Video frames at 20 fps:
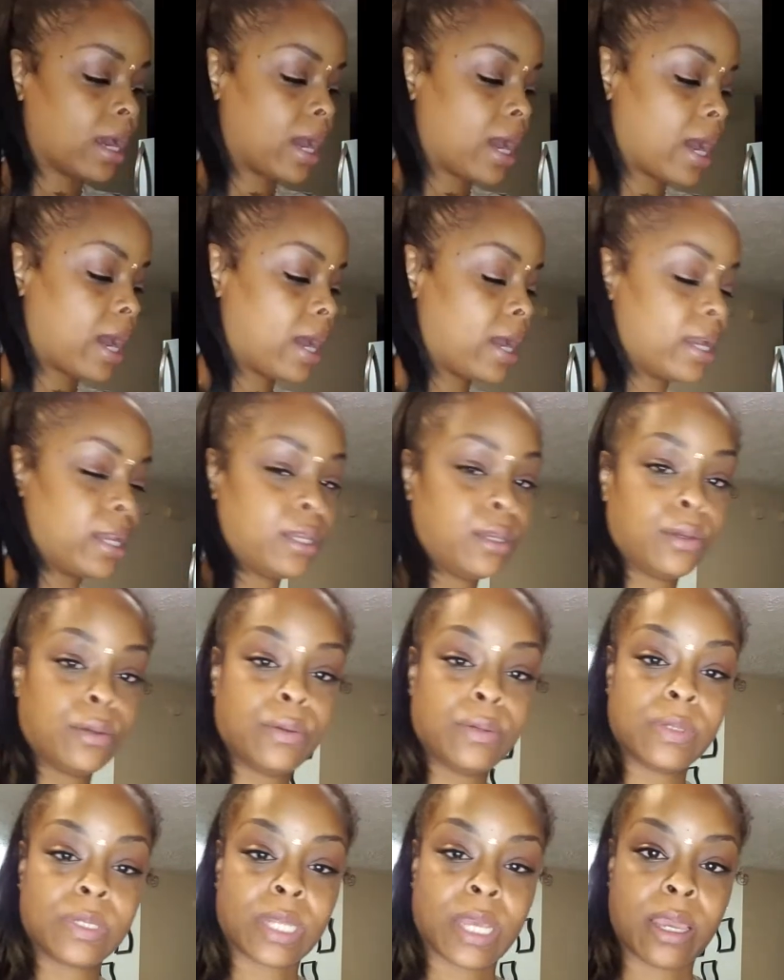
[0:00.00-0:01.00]
I
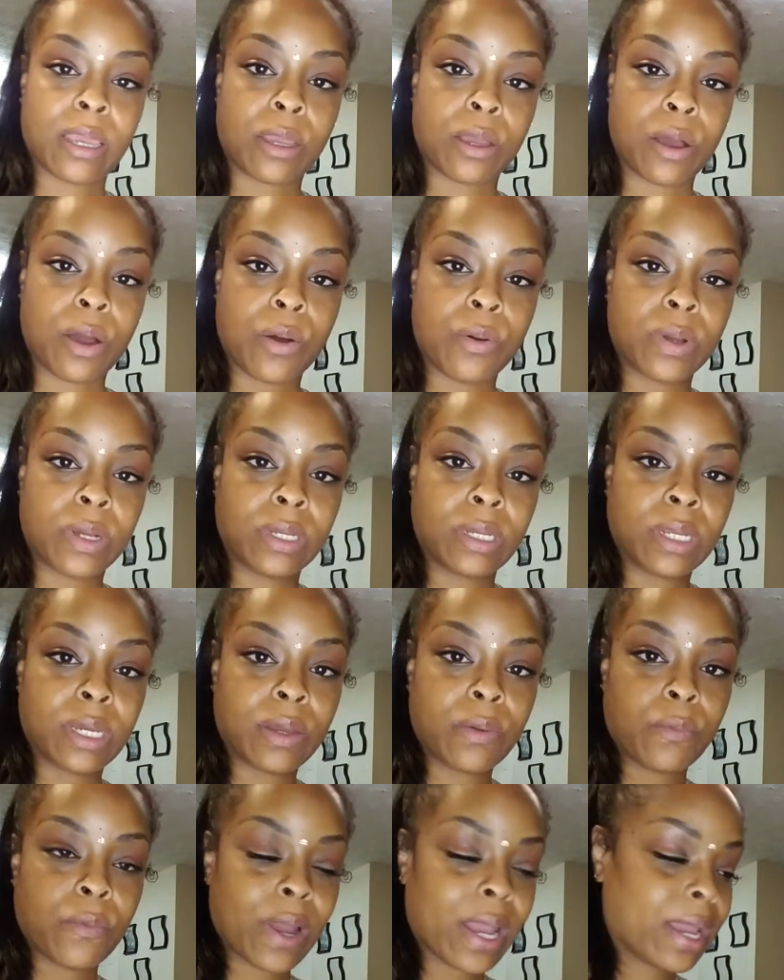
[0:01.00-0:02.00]
use a
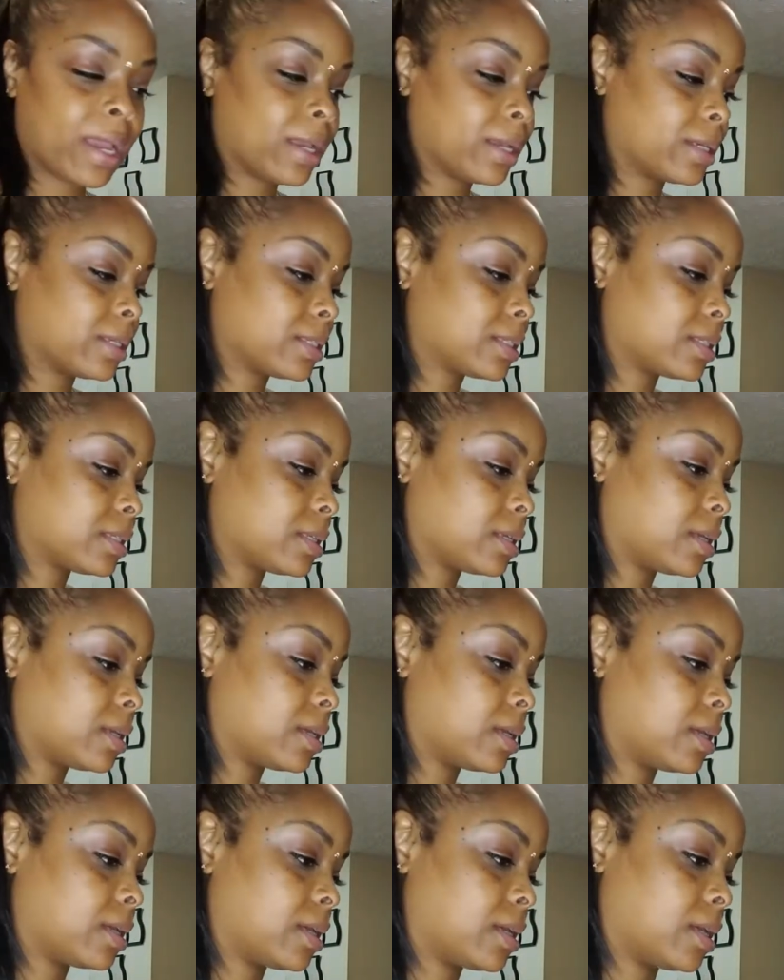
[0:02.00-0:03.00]
coconut wax
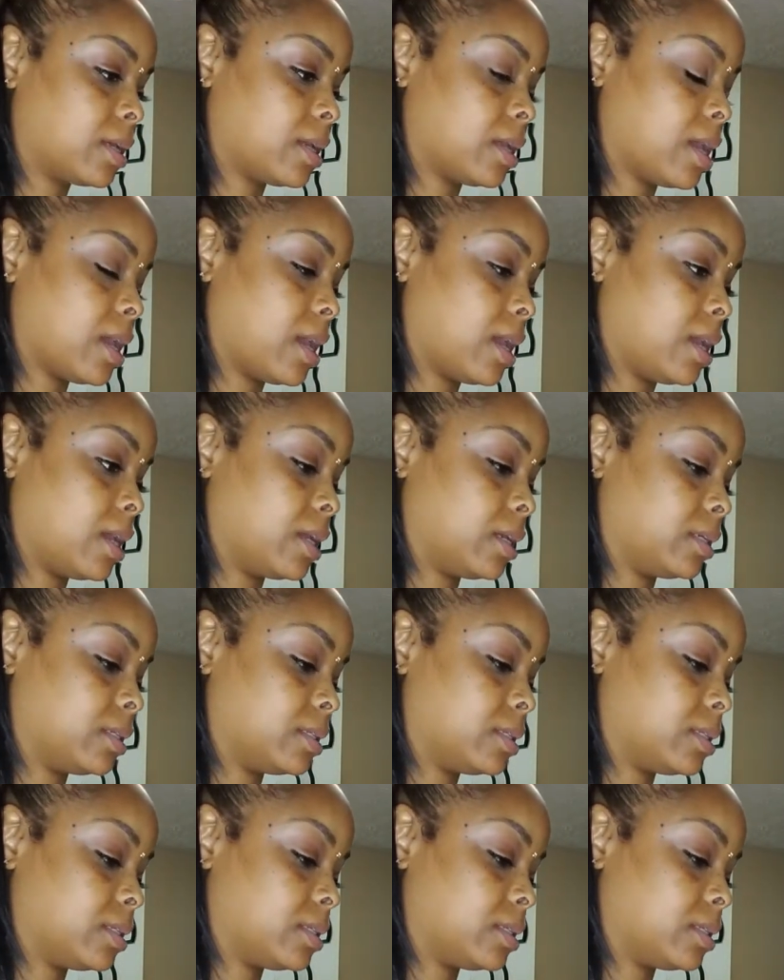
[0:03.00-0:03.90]
and